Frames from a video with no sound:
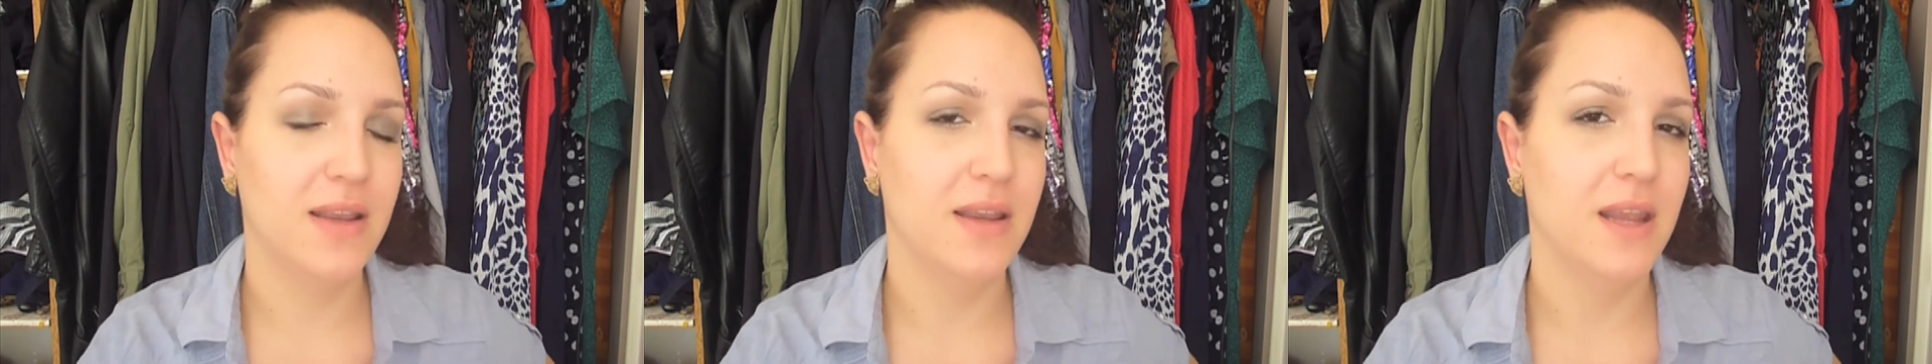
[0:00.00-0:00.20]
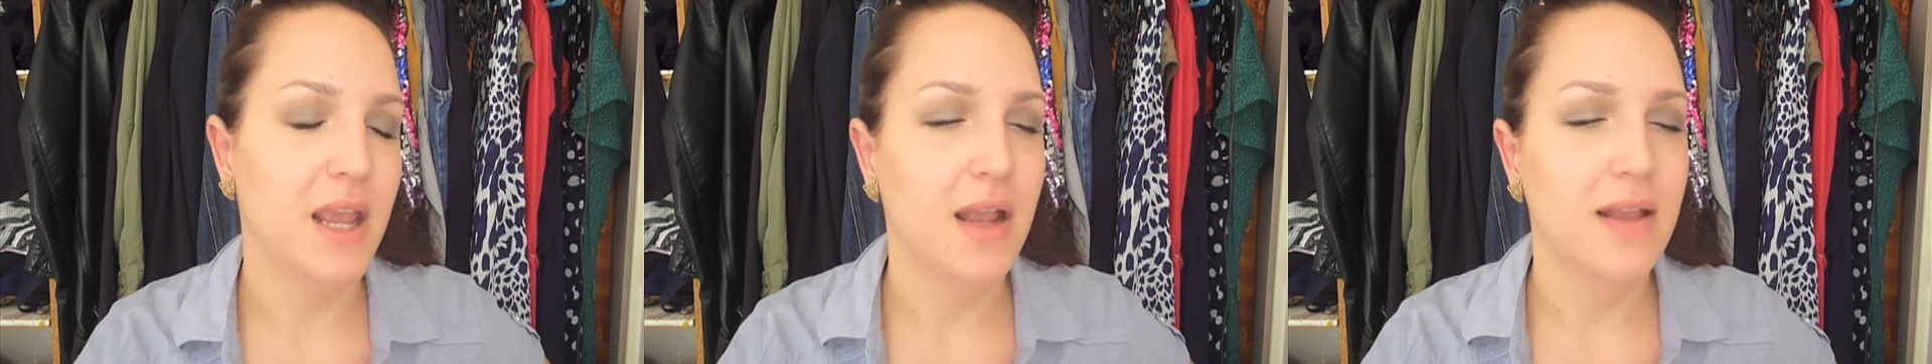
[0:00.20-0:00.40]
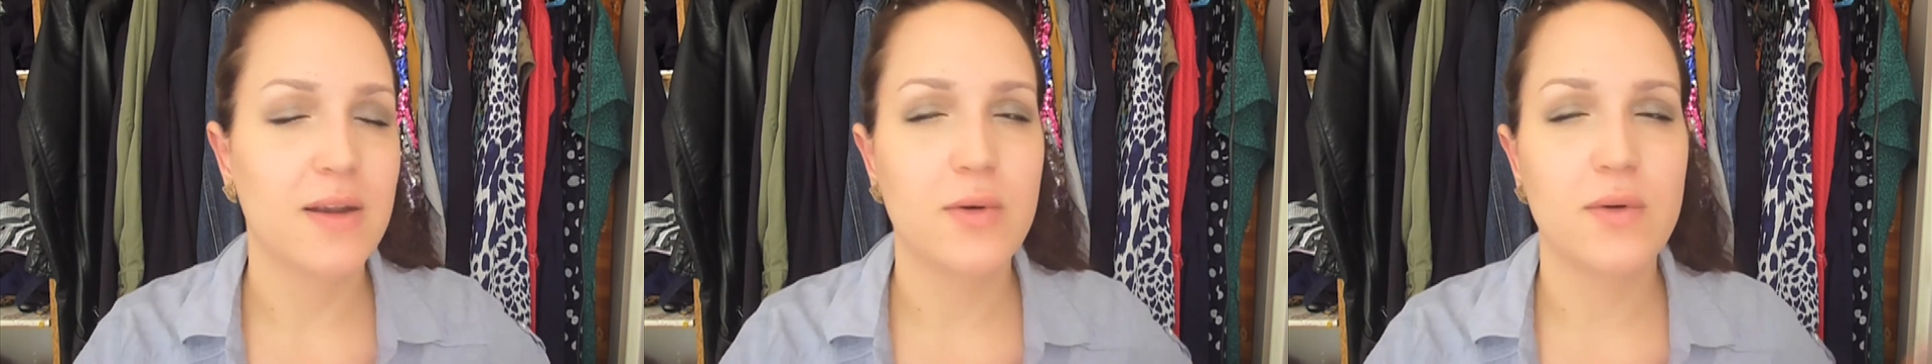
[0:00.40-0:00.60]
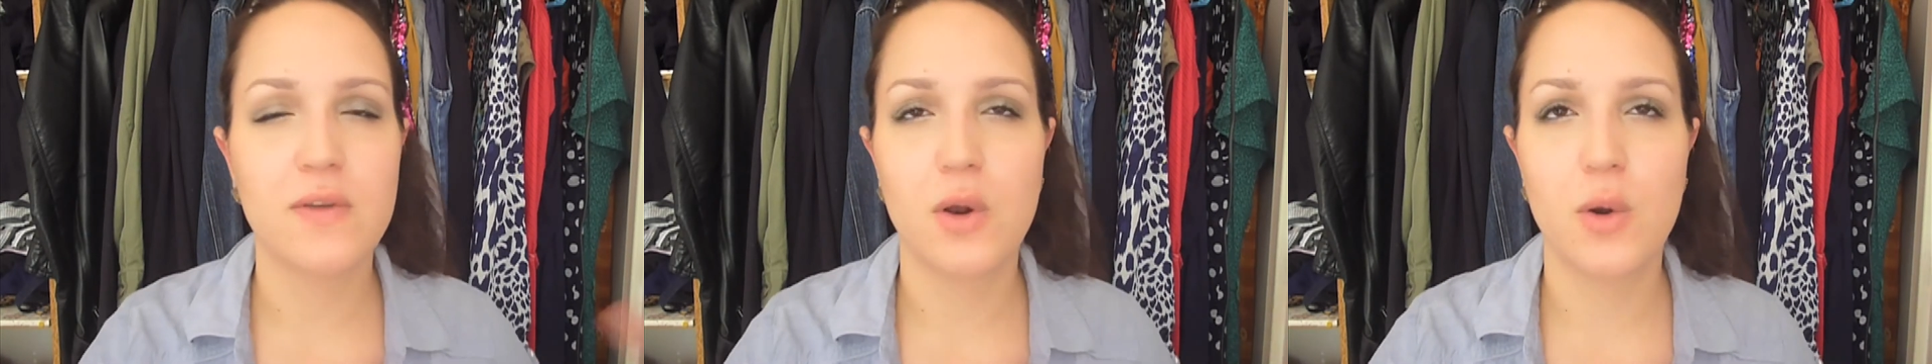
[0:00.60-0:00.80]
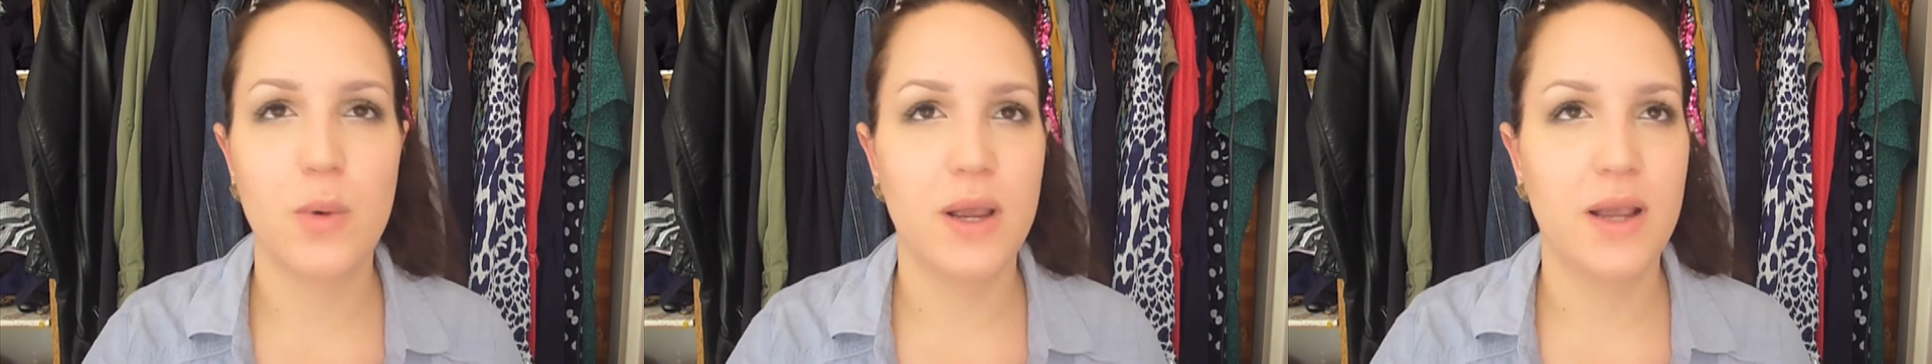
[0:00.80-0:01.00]
and there
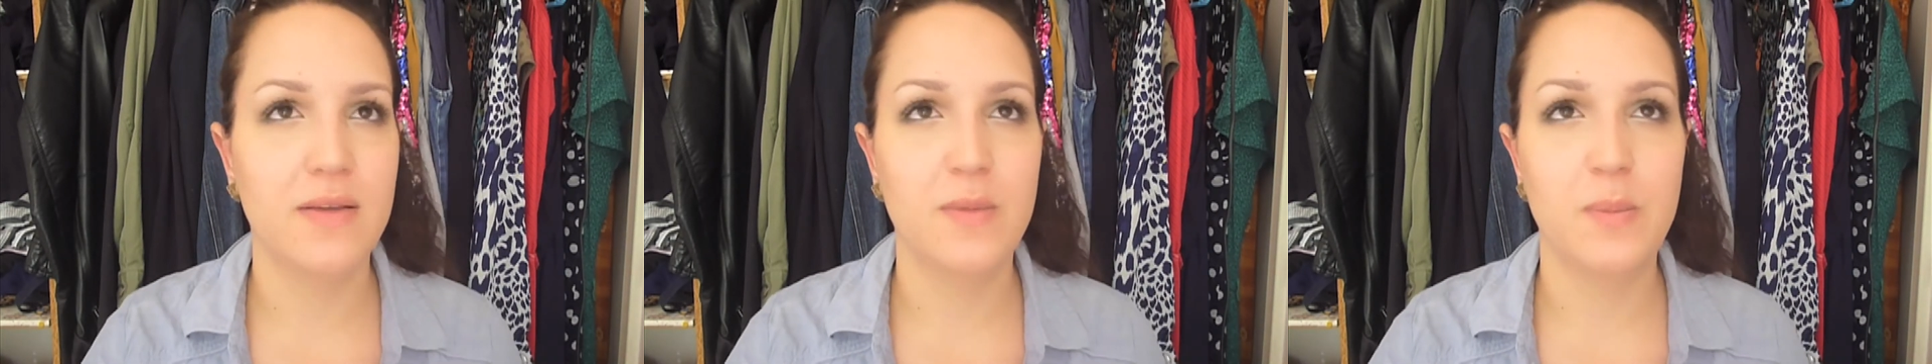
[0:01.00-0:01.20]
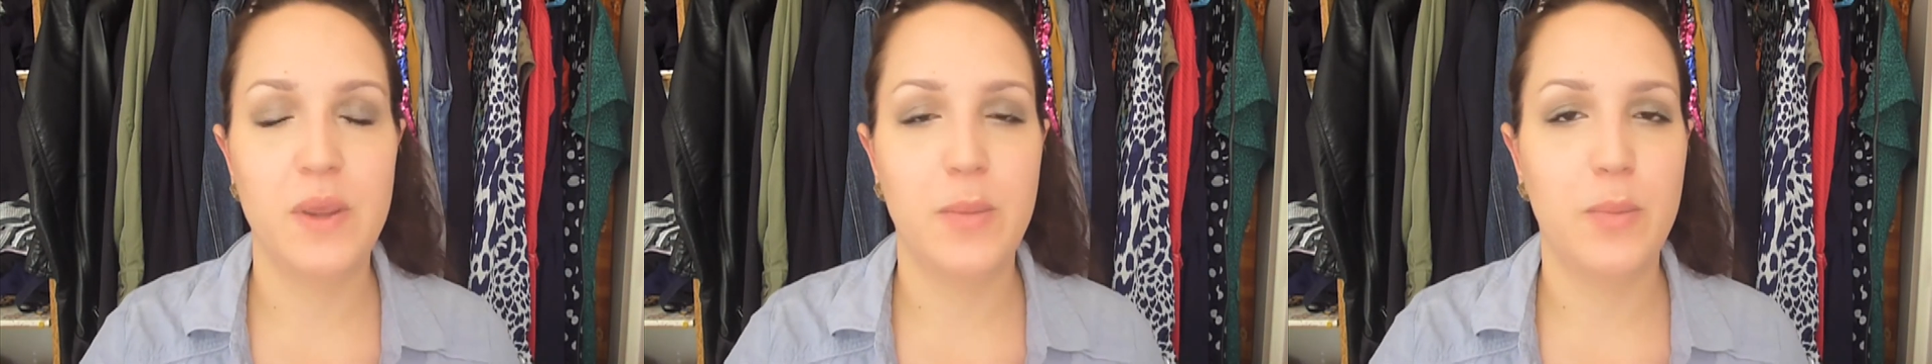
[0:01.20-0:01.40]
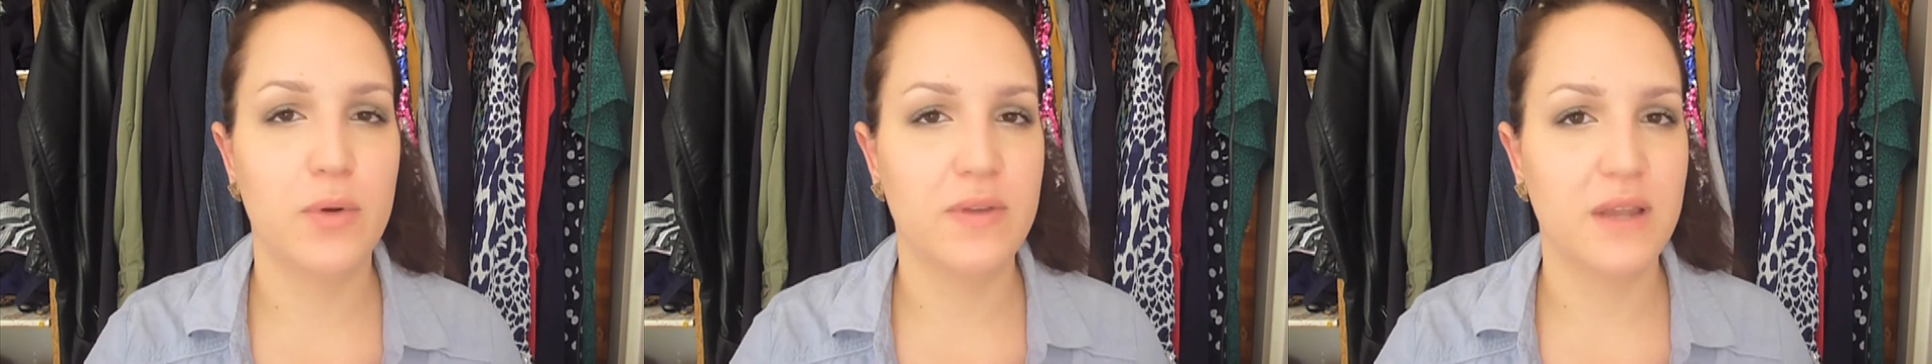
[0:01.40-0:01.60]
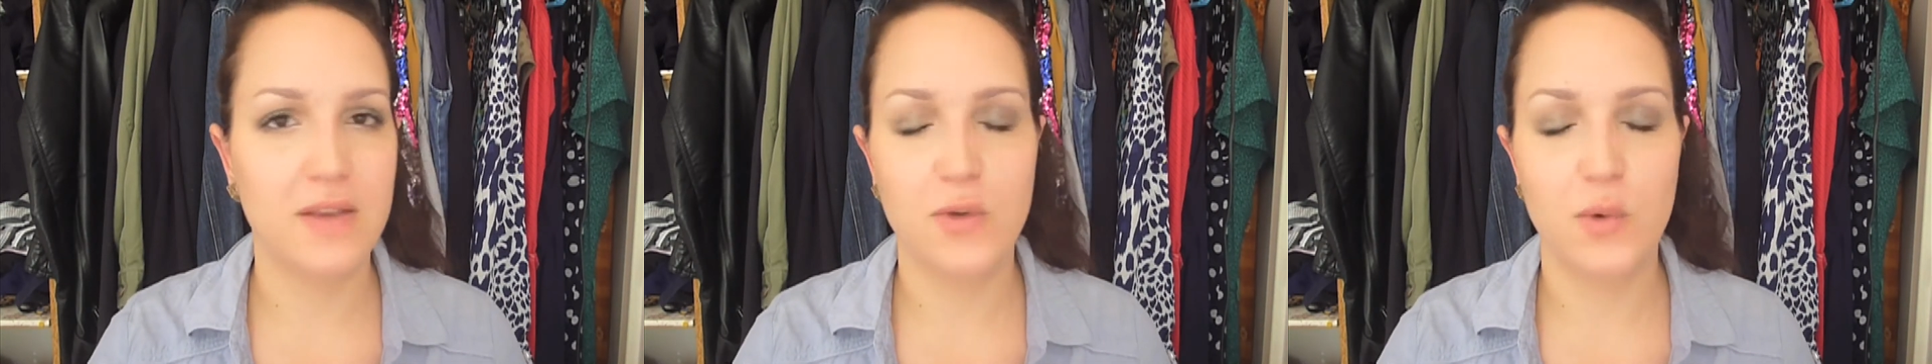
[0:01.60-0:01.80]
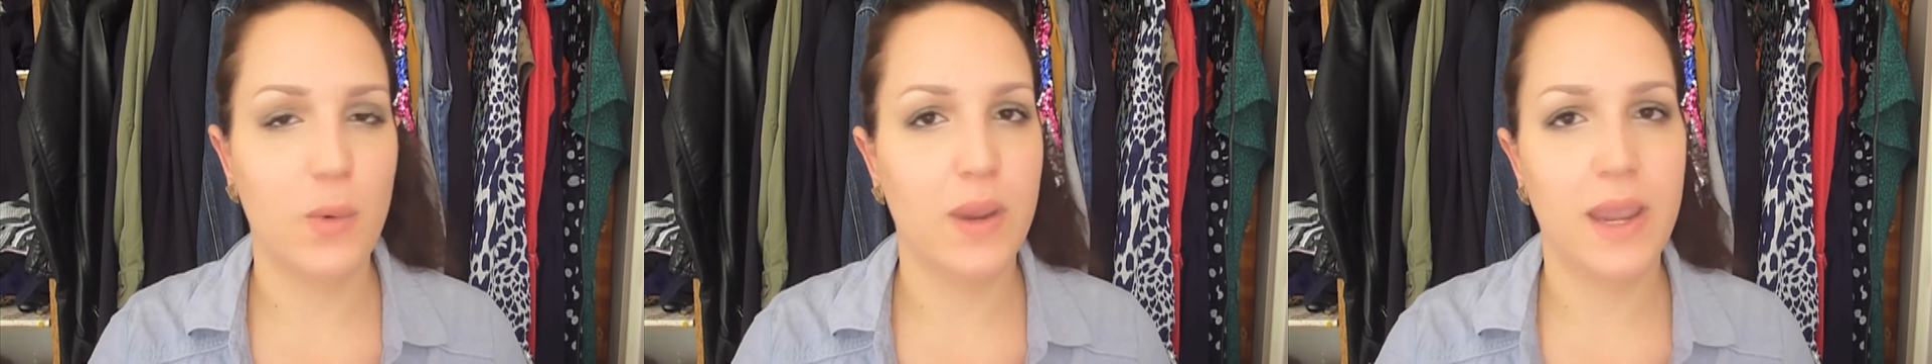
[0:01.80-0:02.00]
is always people
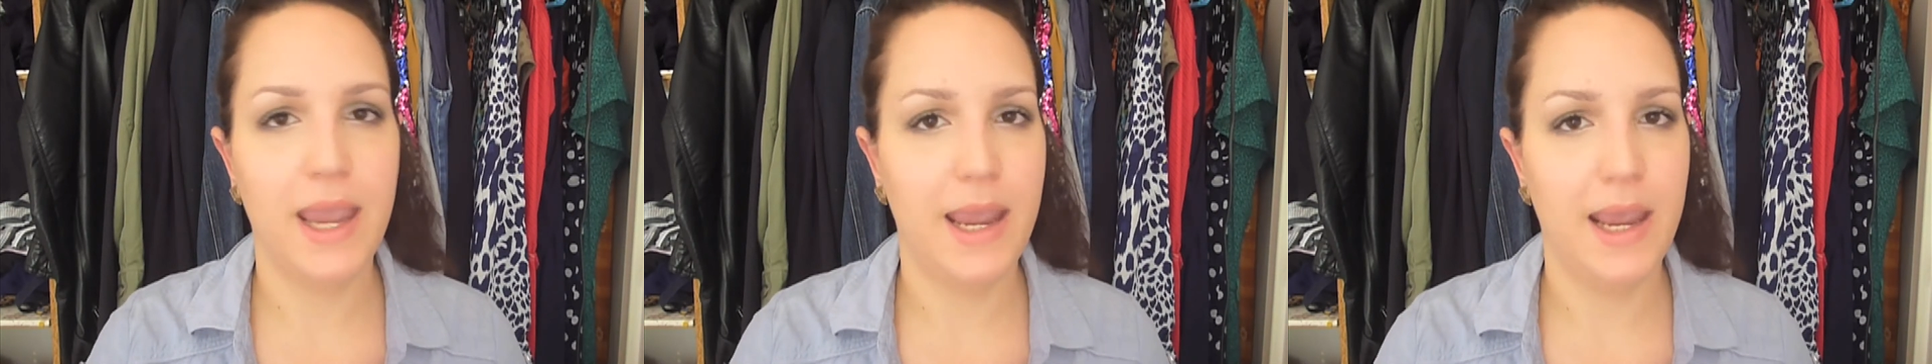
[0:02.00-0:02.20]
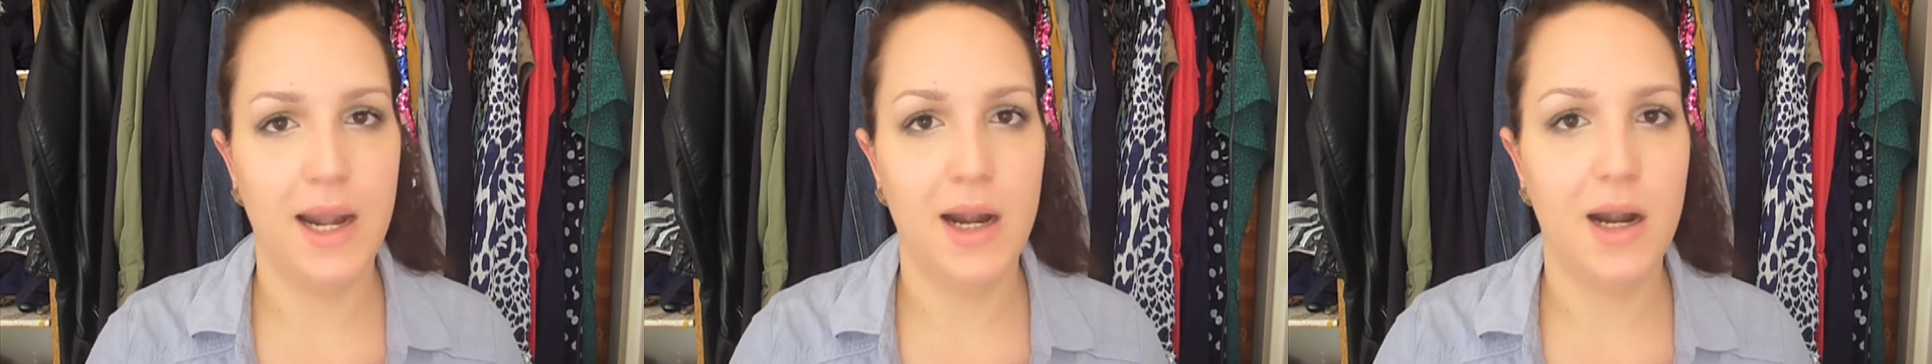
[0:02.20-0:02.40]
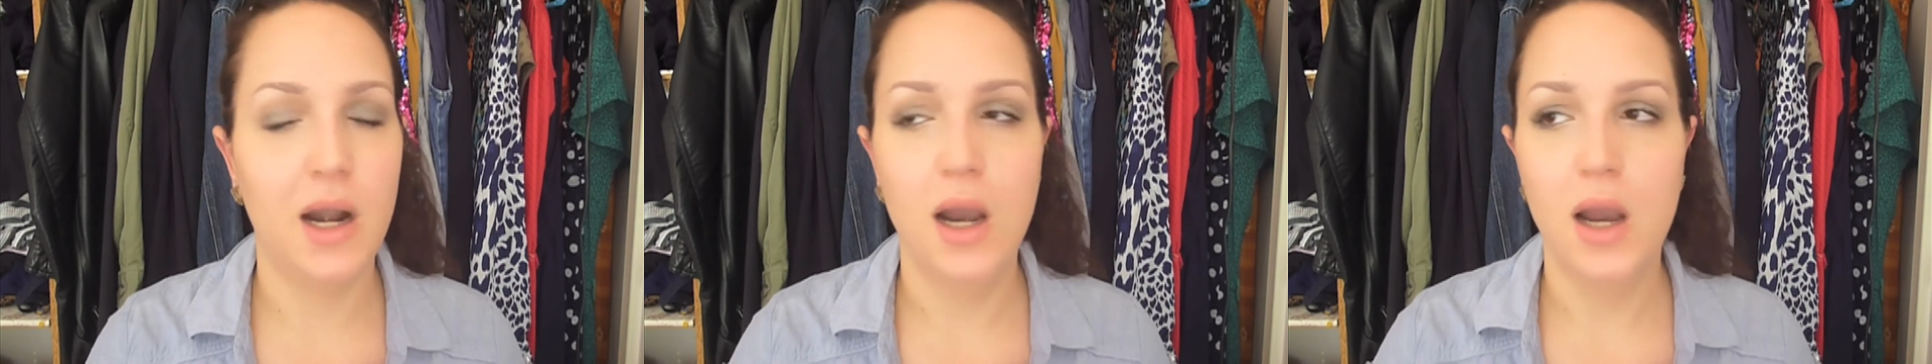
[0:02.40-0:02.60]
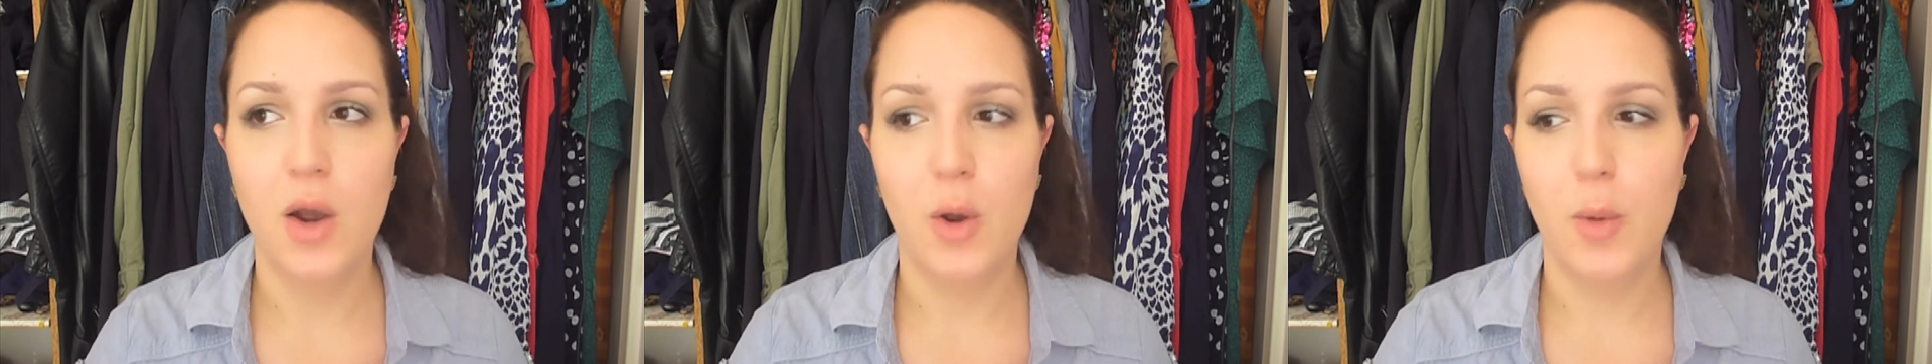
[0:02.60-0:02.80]
that don't care